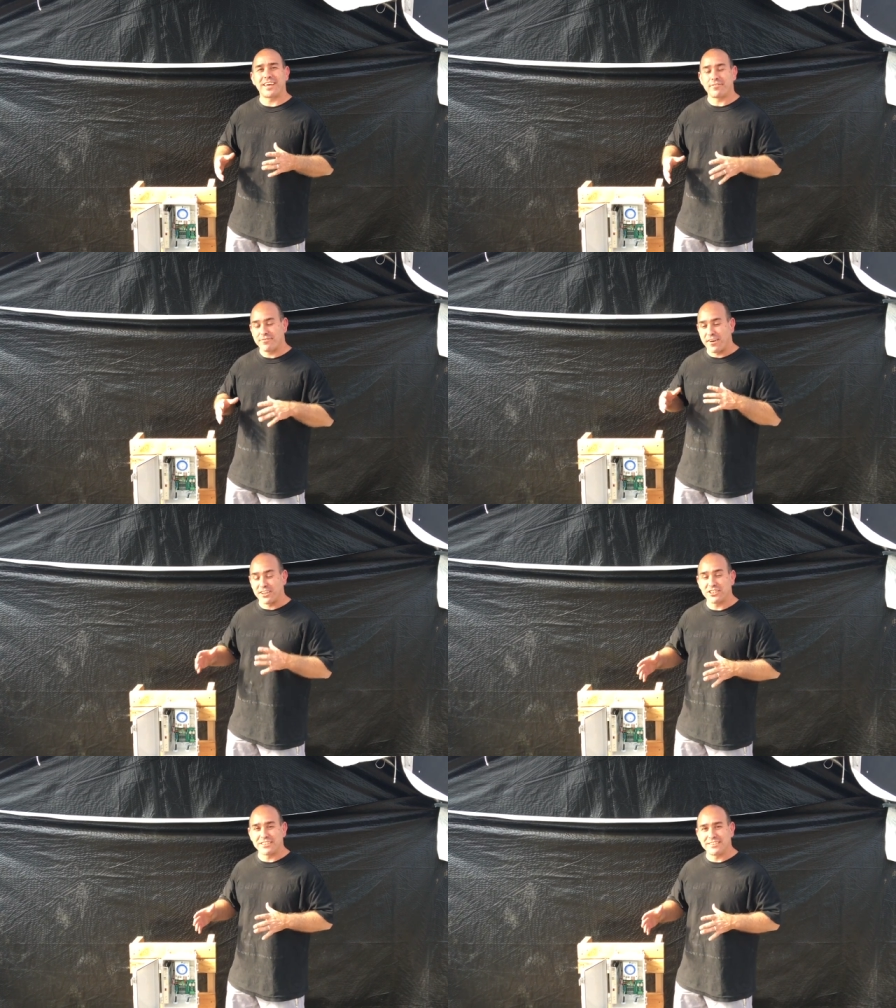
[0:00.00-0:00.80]
Kit
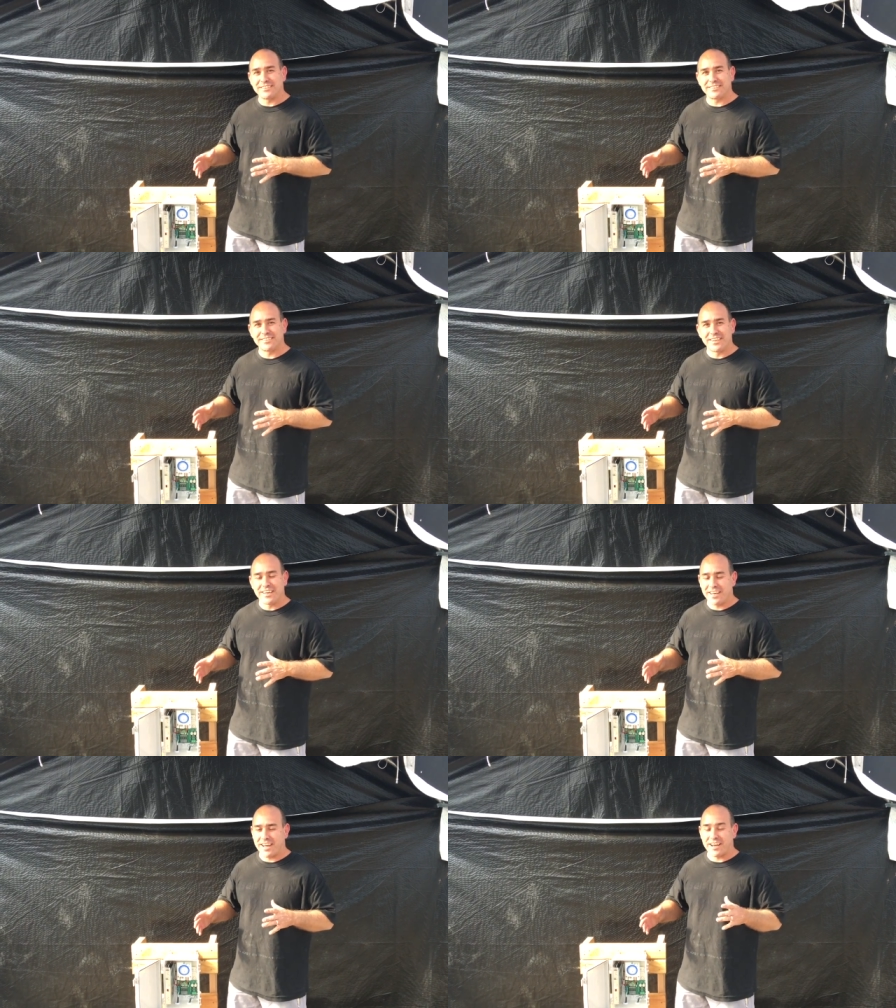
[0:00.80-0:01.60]
functions.
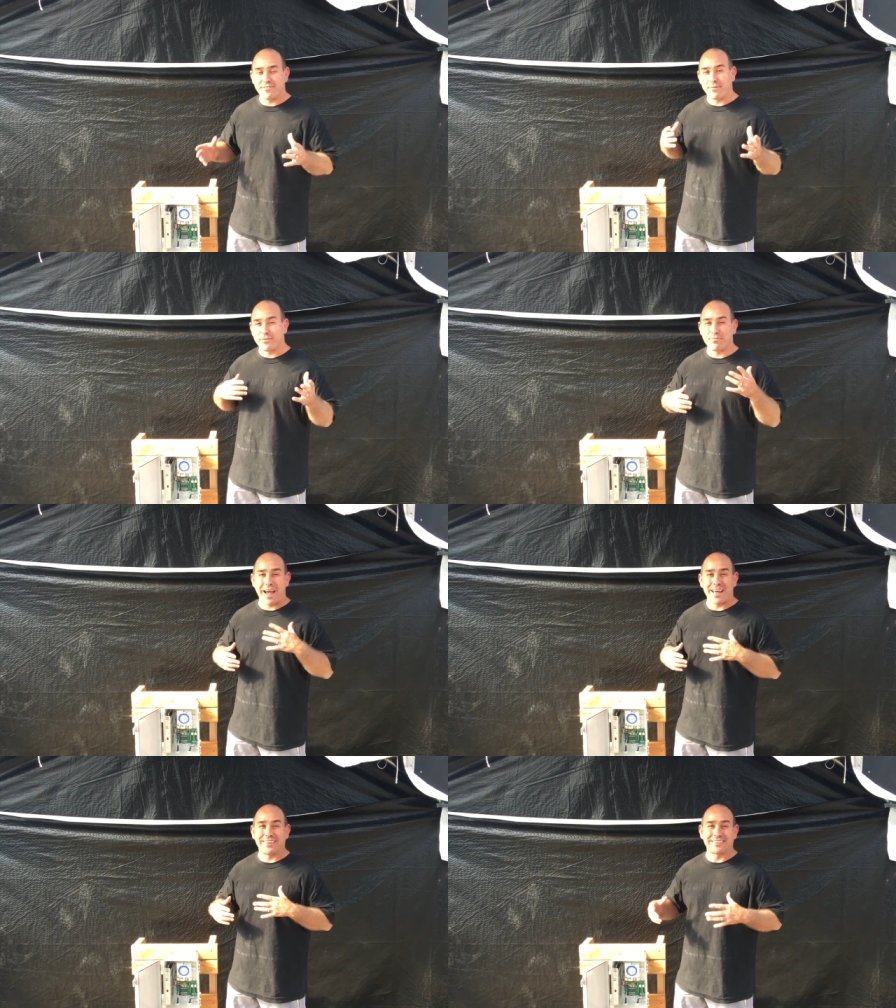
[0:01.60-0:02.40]
And if I'm
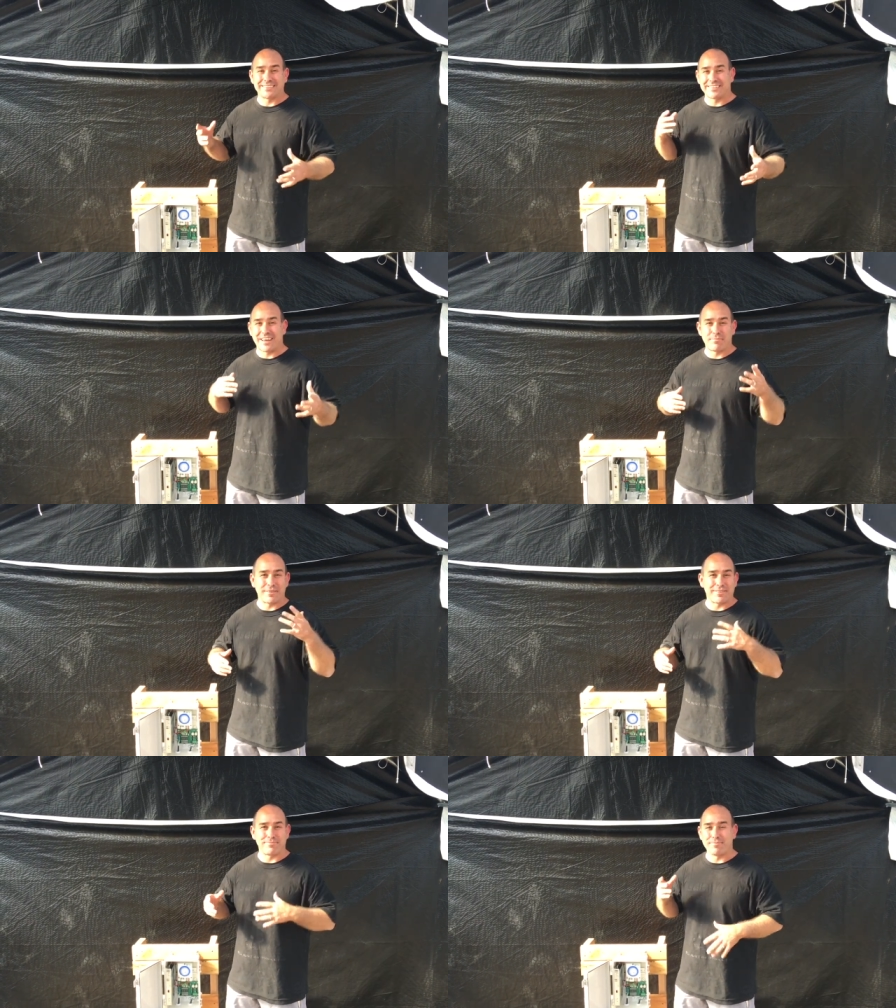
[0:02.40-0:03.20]
smiling, it's because I've
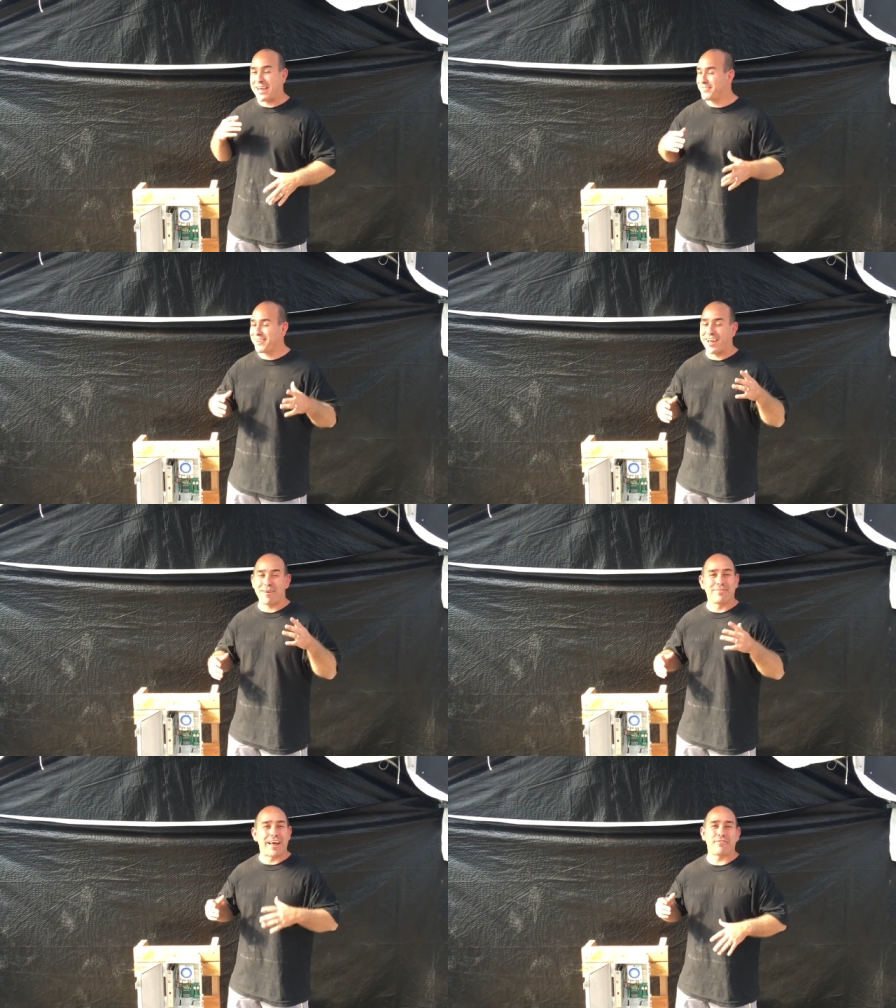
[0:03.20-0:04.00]
been messing
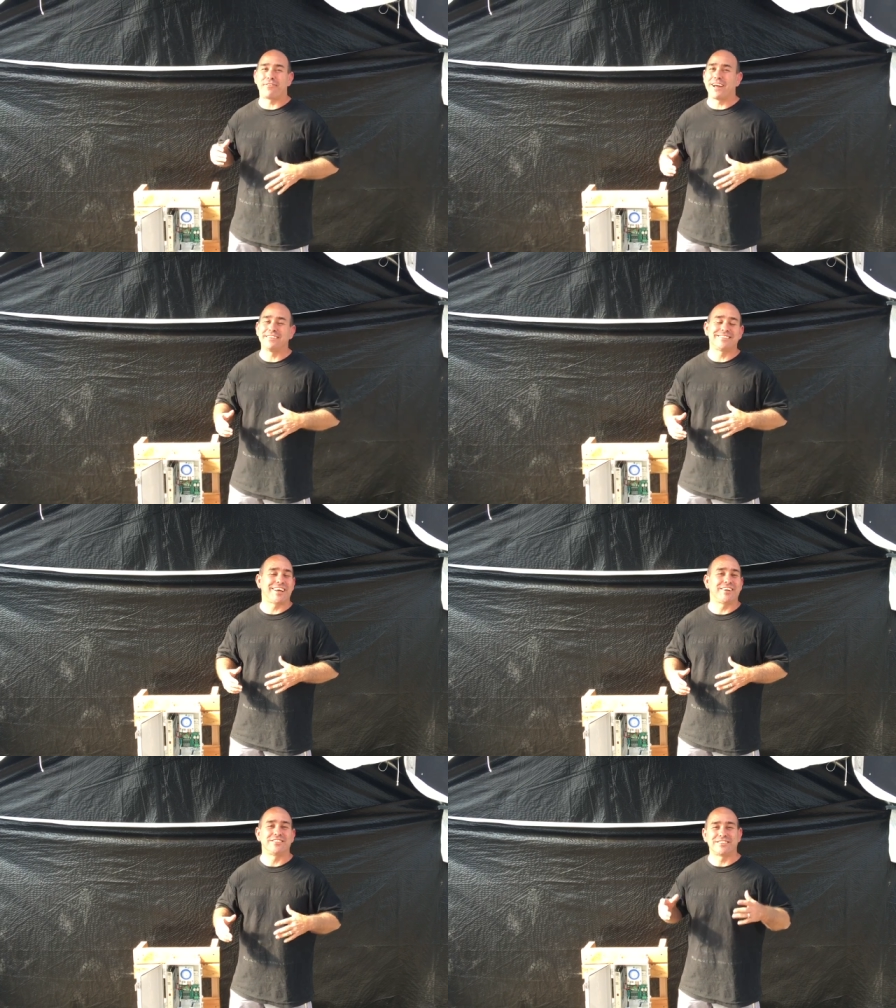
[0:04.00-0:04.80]
up left, right, and
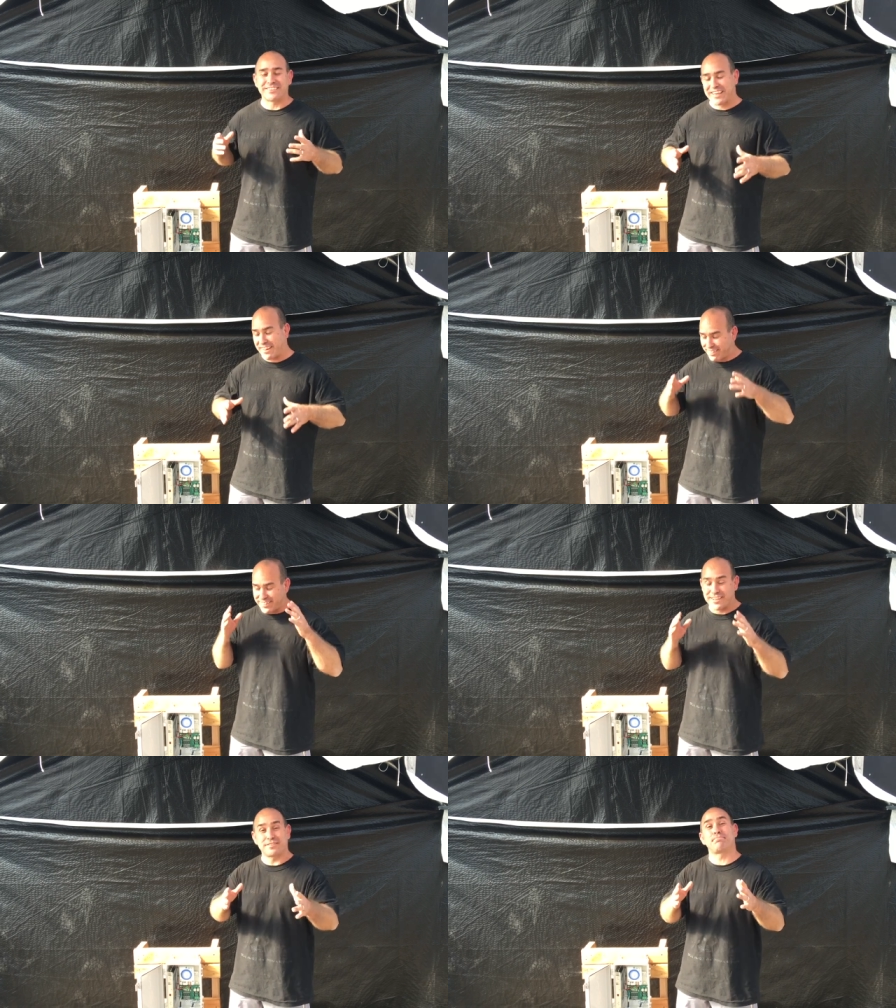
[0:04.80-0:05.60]
center just to get
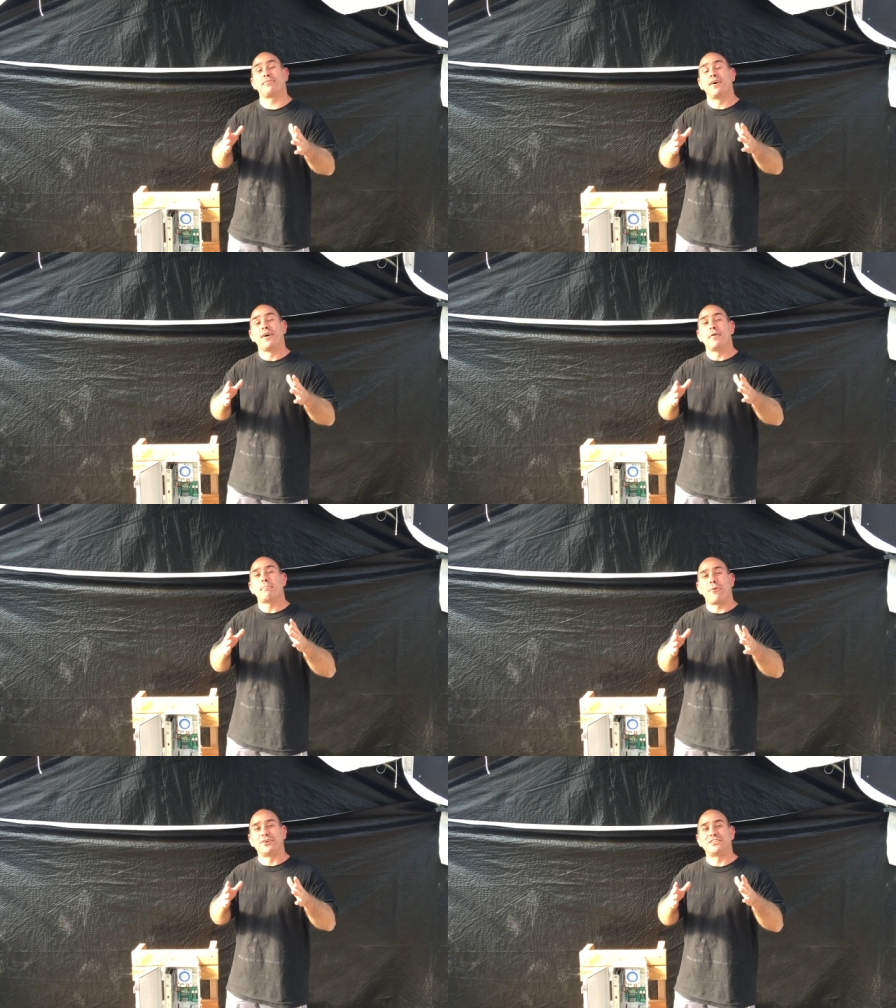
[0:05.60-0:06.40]
this
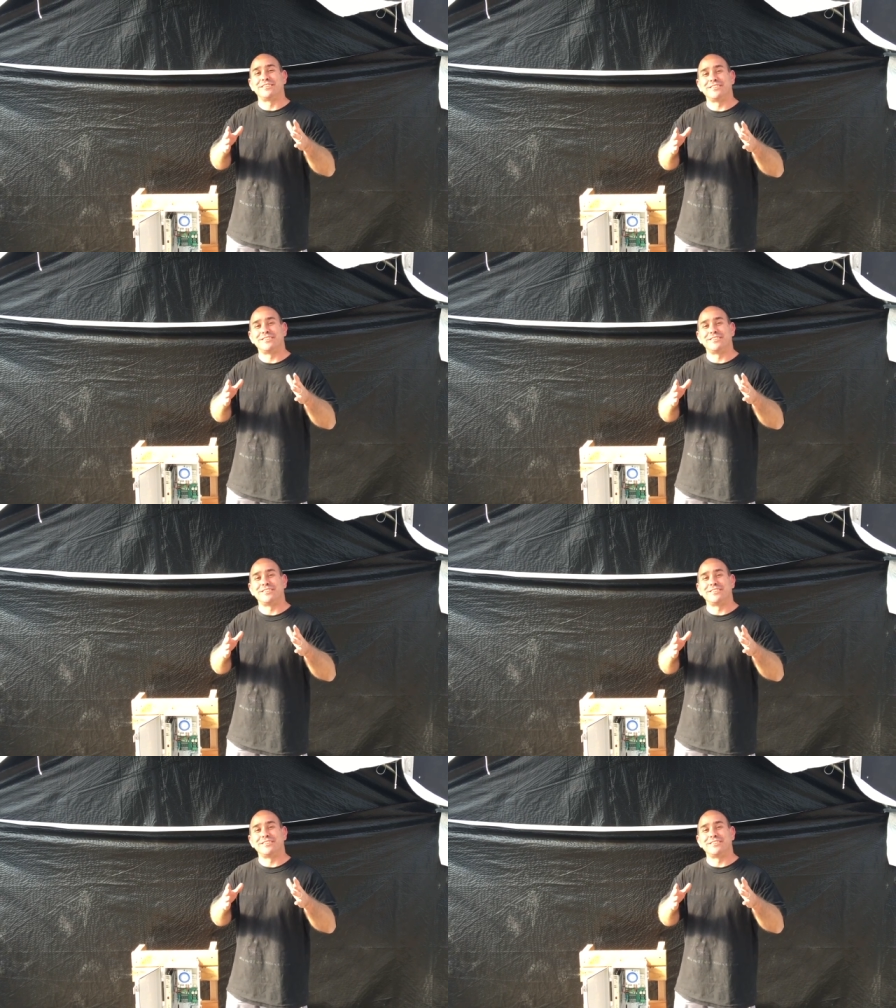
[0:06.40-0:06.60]
portion